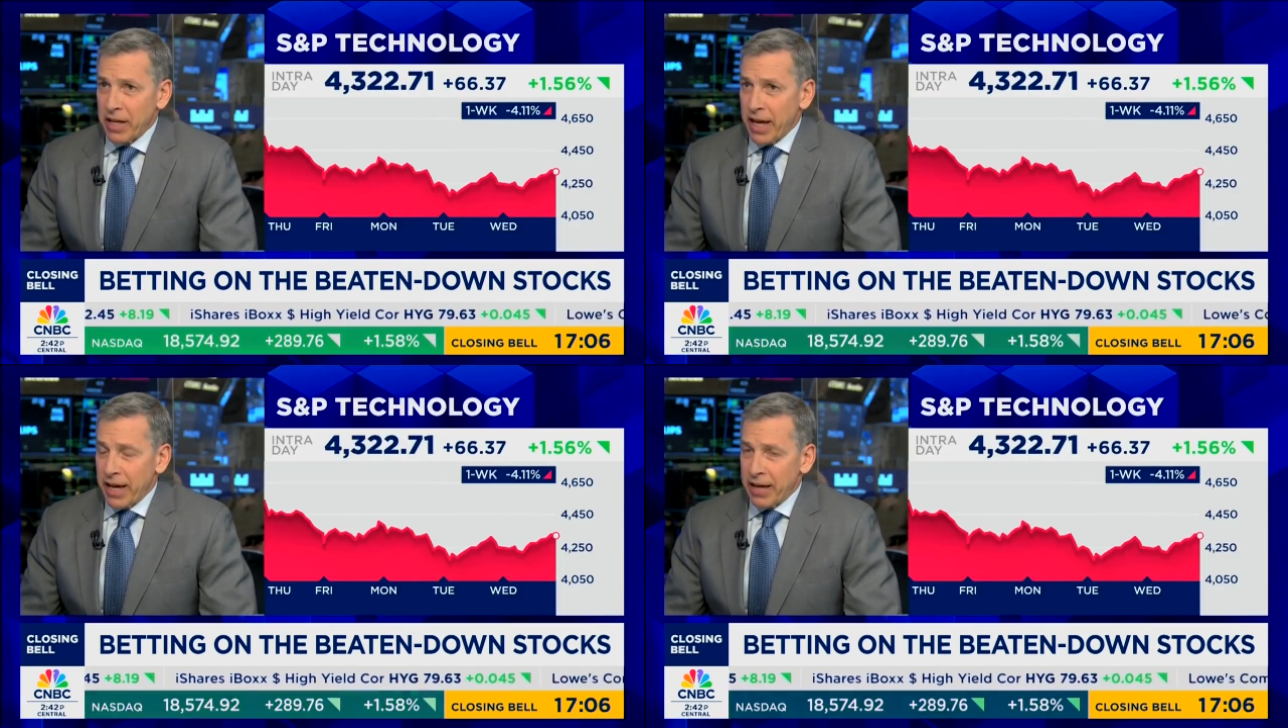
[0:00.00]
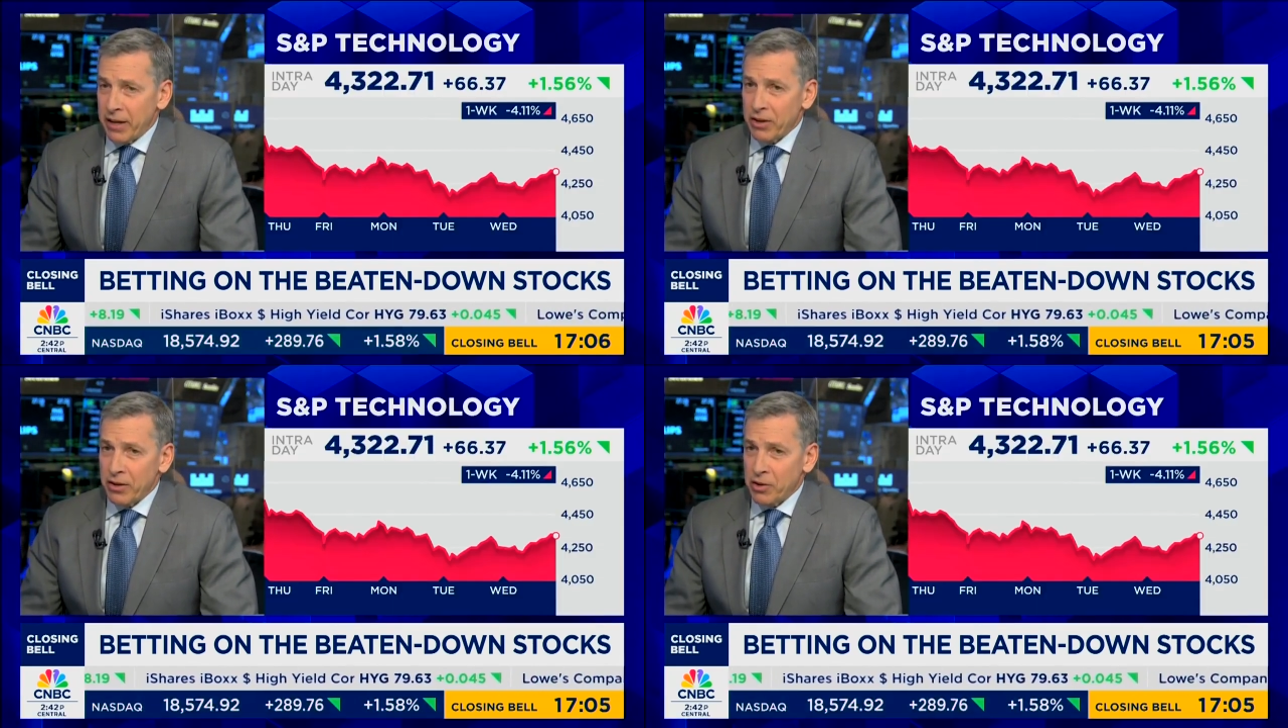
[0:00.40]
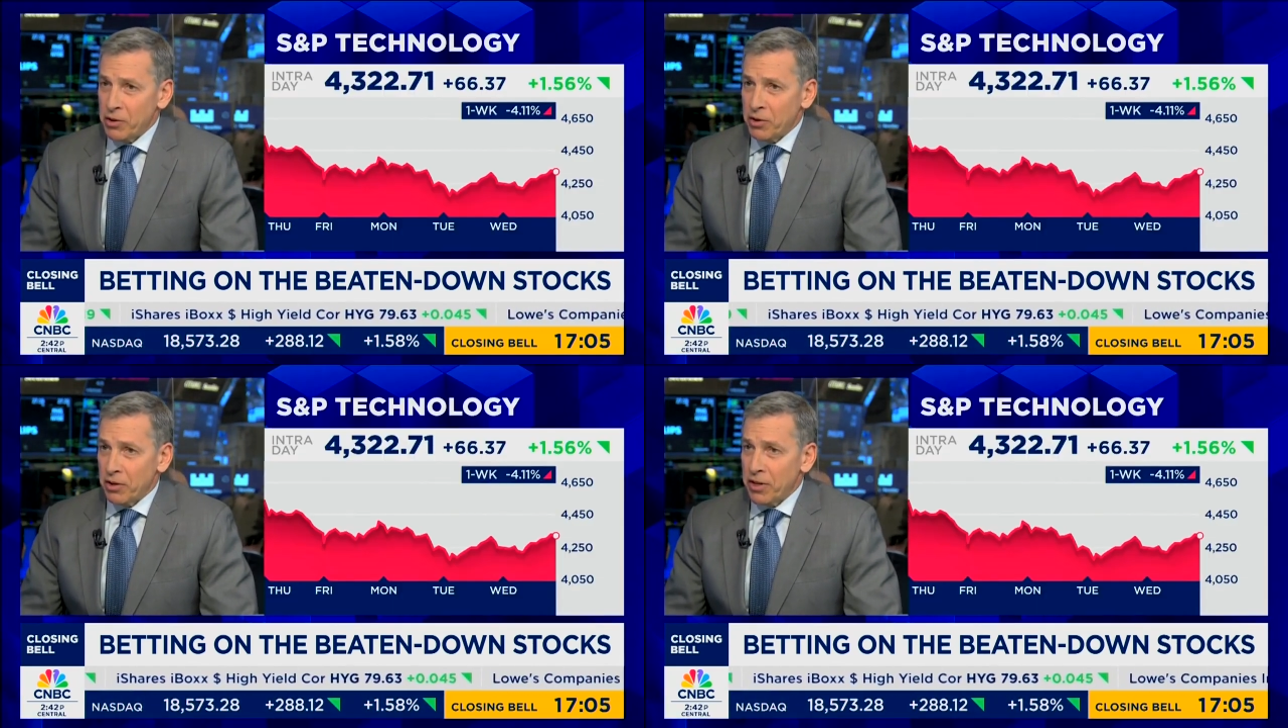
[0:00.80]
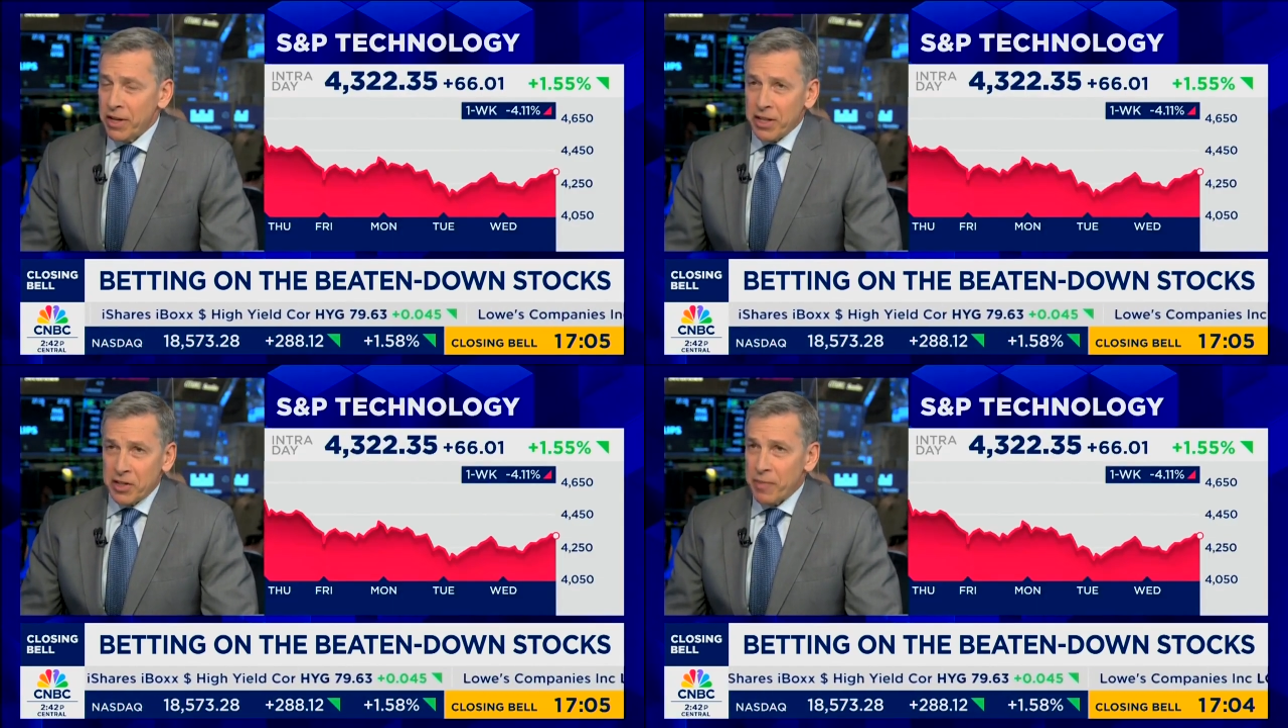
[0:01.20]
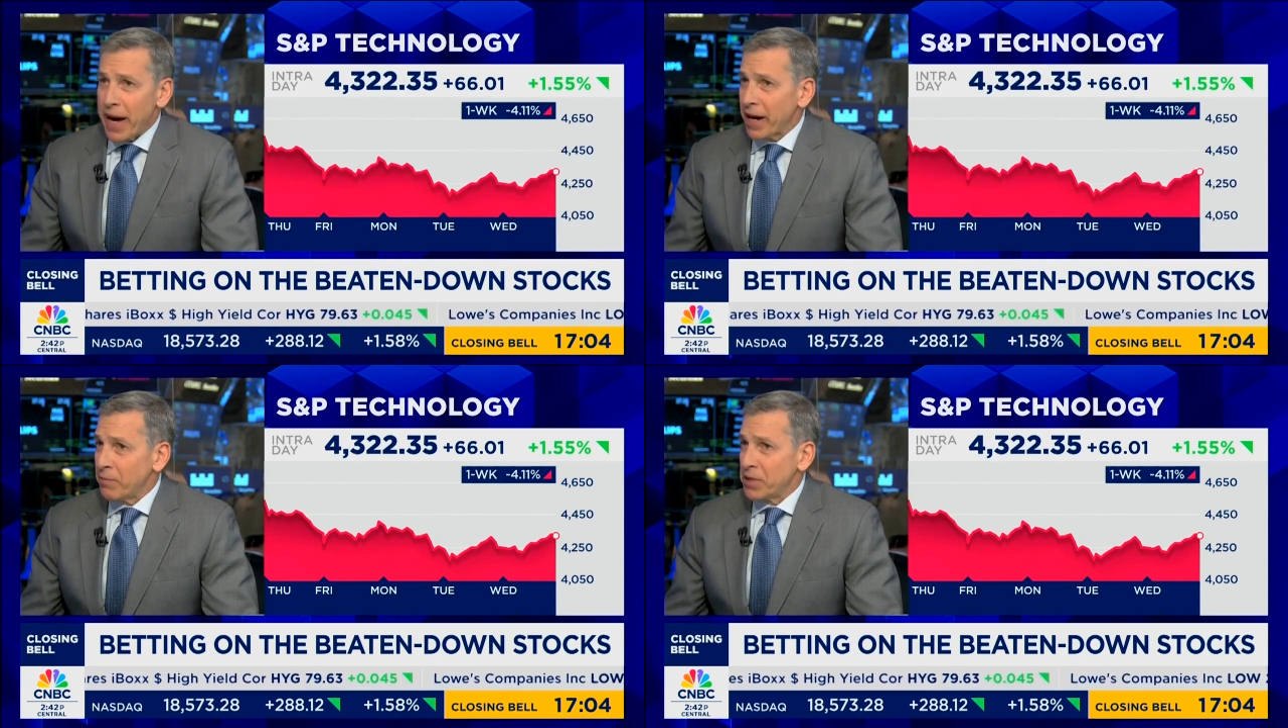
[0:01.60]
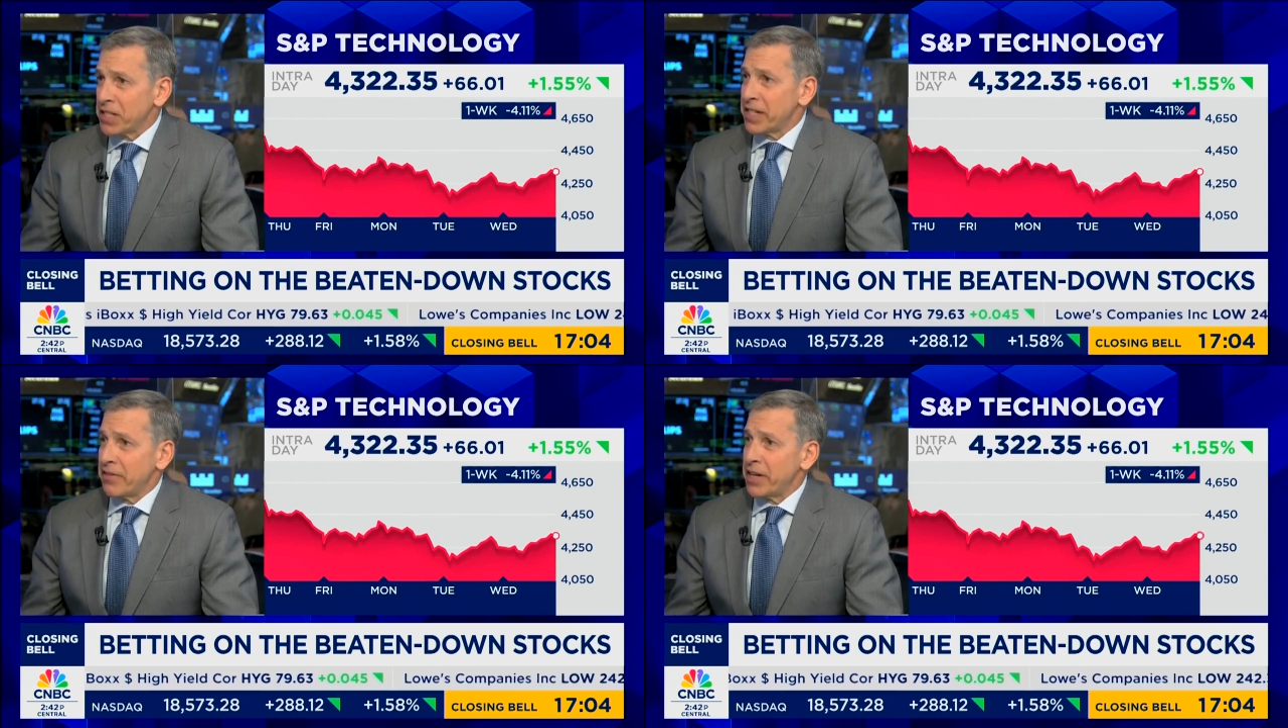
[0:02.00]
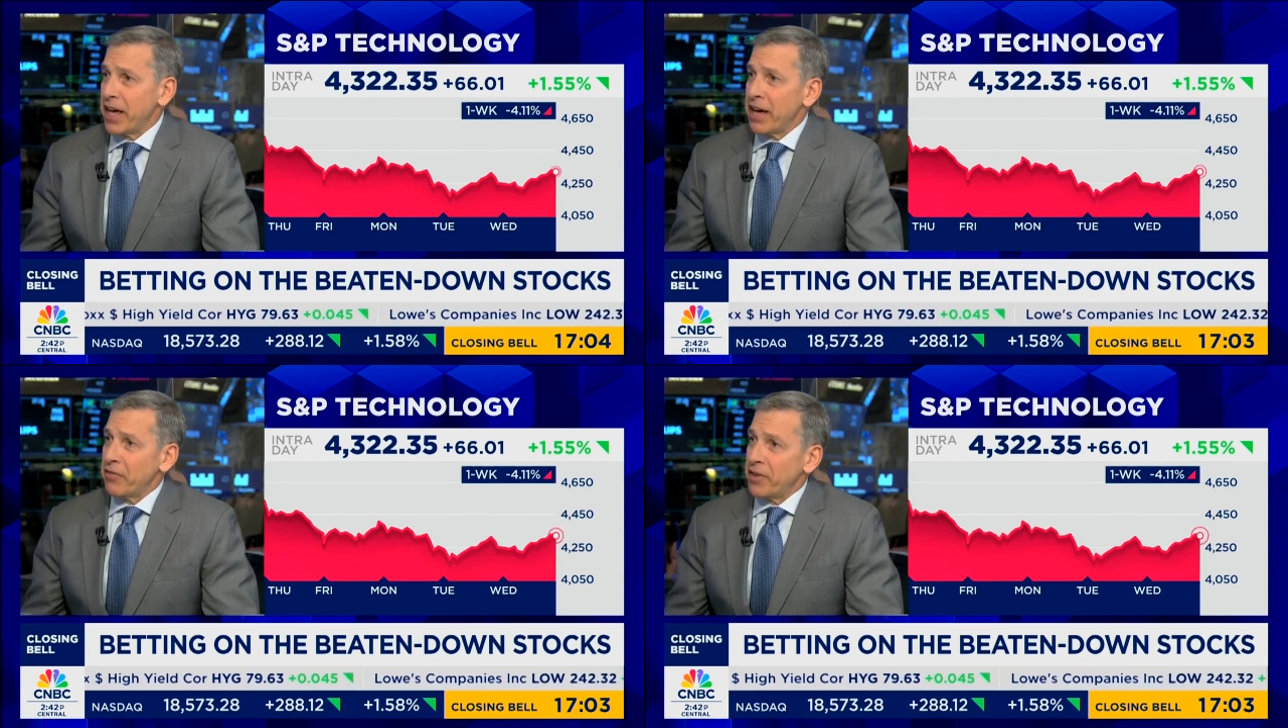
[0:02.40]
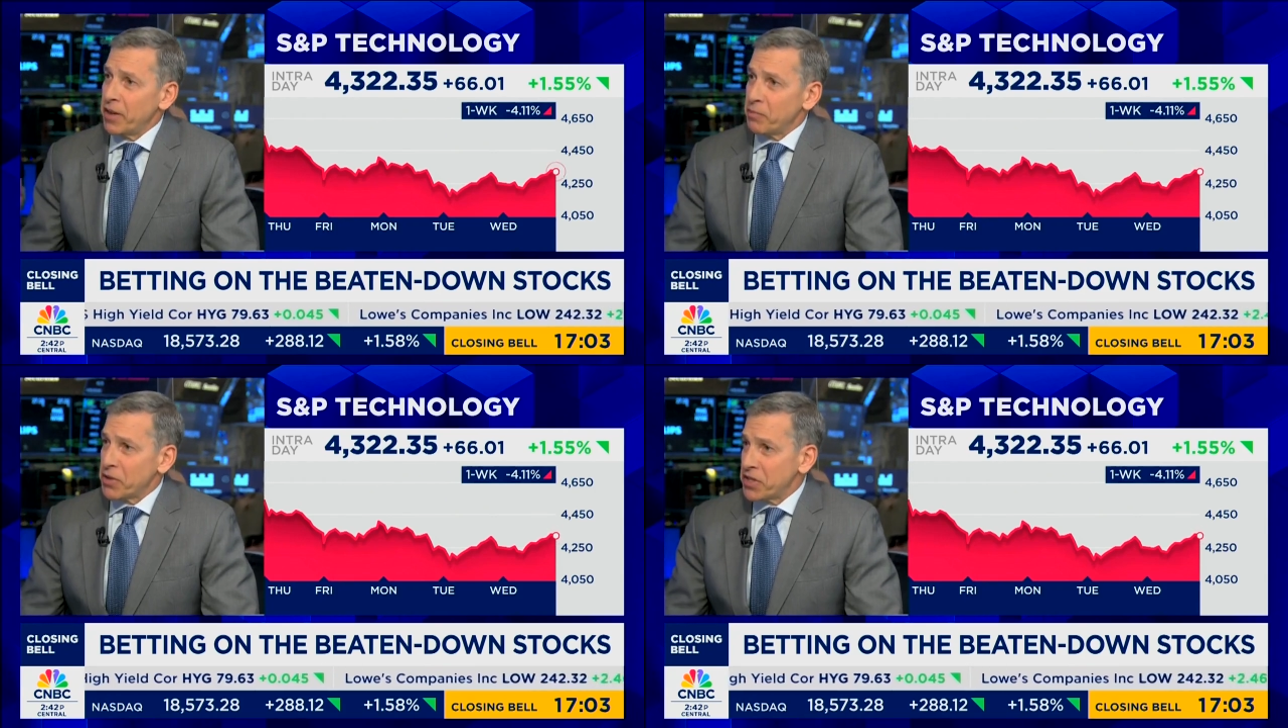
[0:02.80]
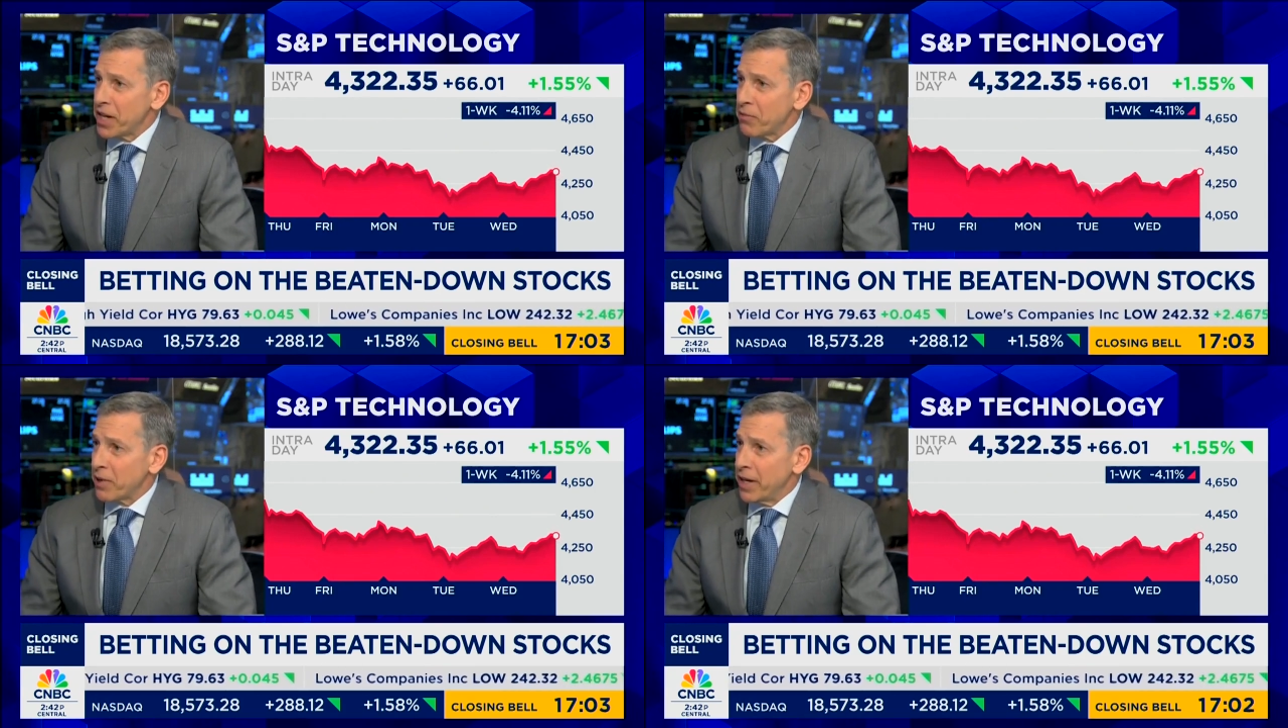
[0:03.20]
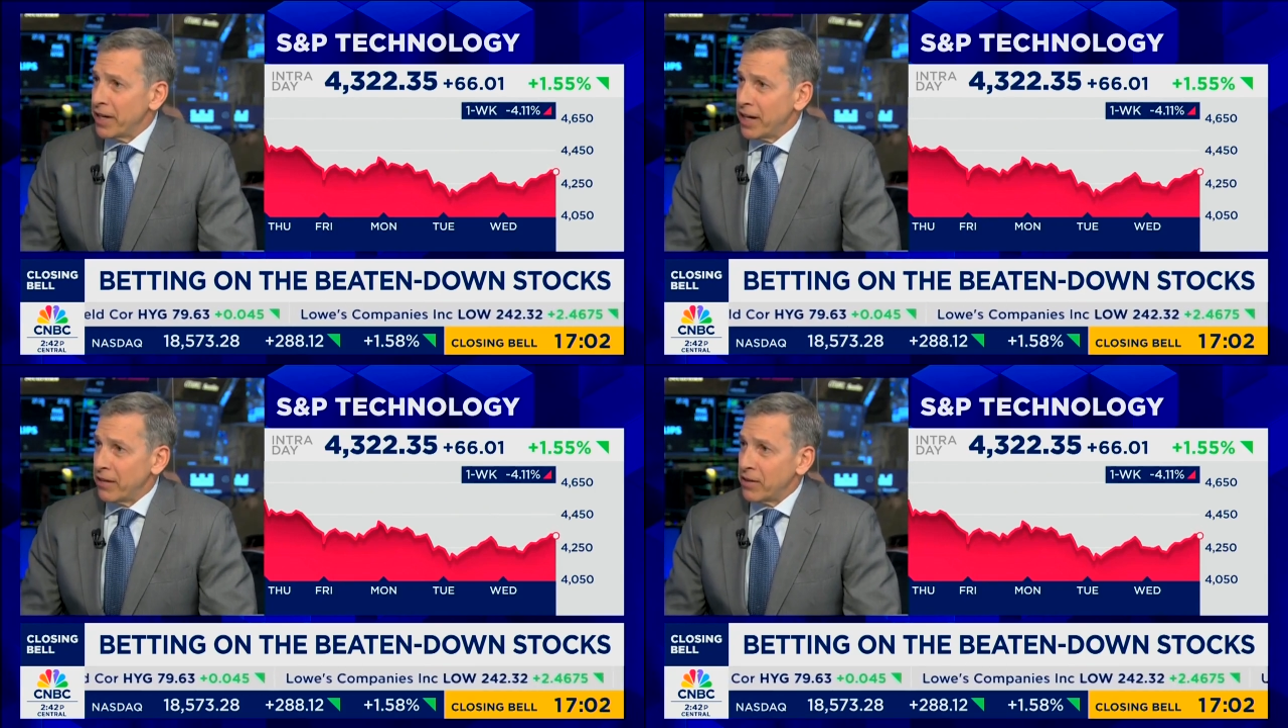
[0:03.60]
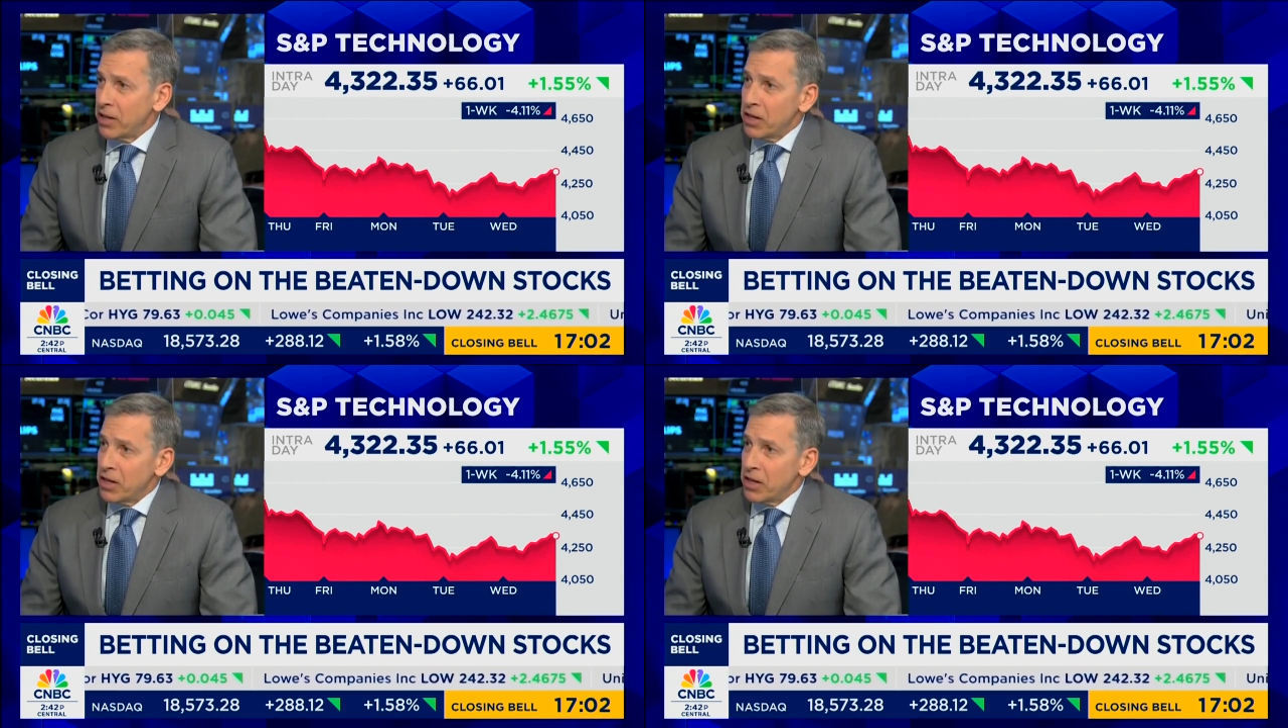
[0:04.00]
and Google, it's back up to 7.5%, 8% right now.